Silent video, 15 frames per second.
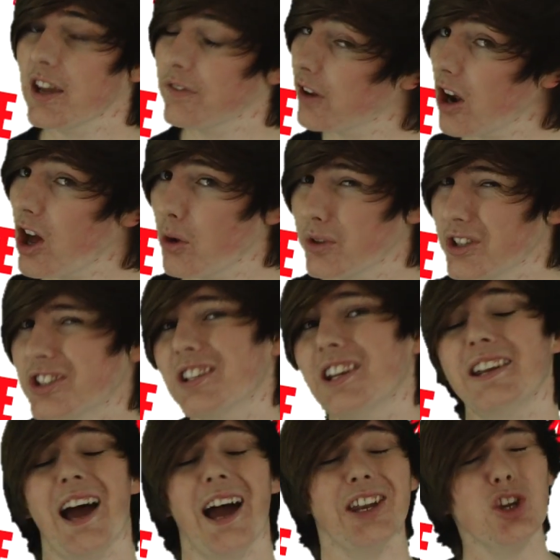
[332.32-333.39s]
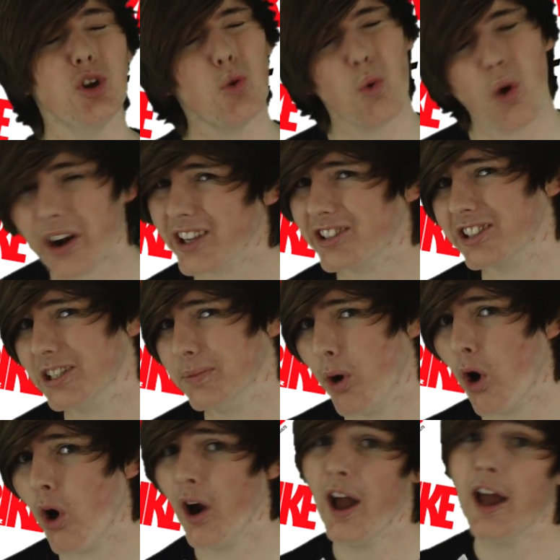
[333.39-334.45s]
if you like what you've seen and you want to see
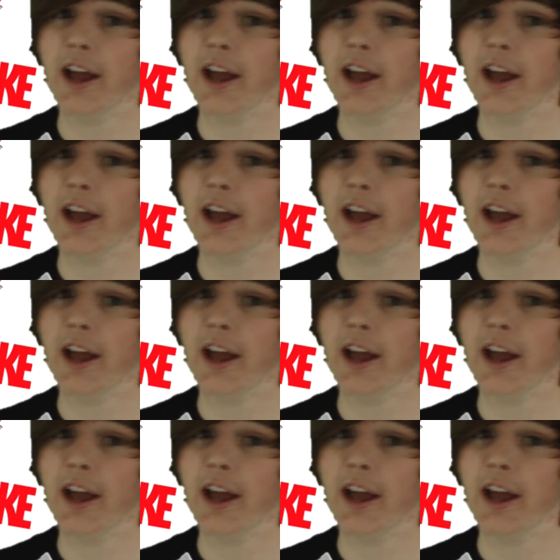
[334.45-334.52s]
more,